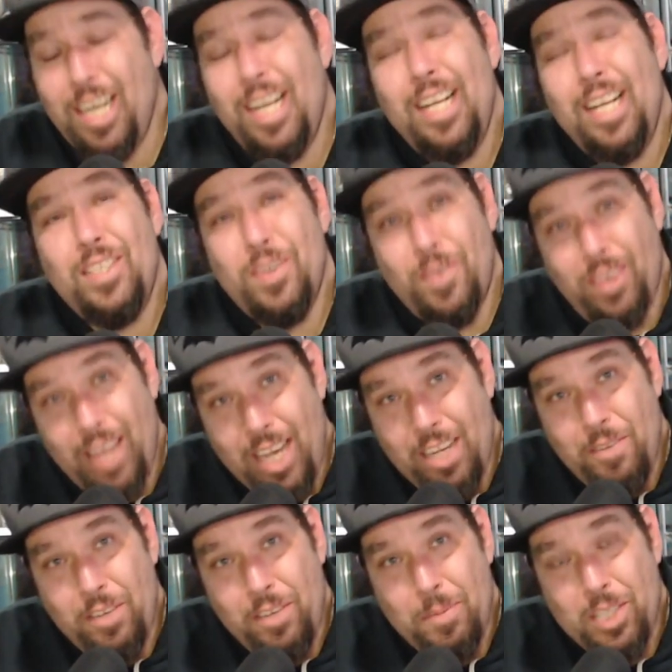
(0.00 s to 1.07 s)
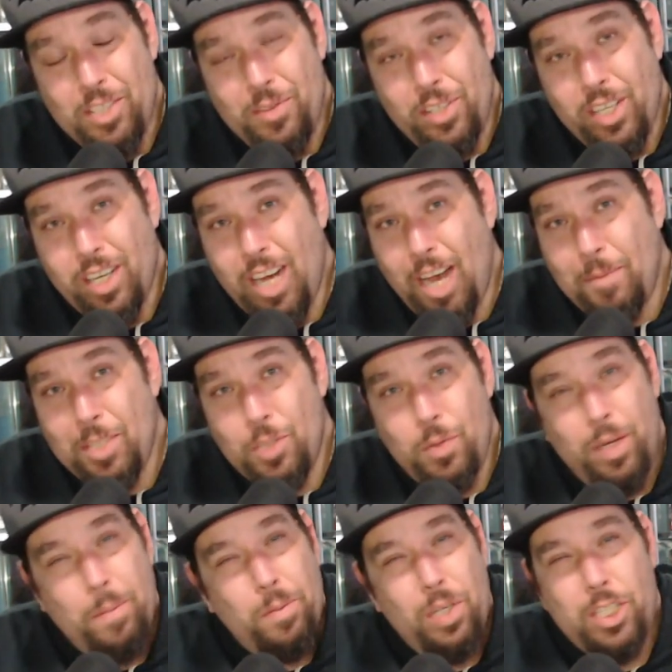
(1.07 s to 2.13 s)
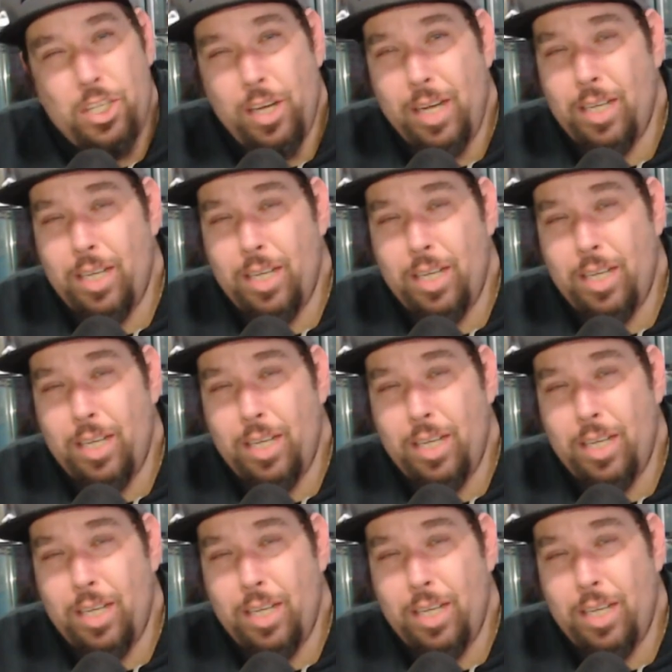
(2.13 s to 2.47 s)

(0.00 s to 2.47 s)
So thank you very much for your comments. We appreciate it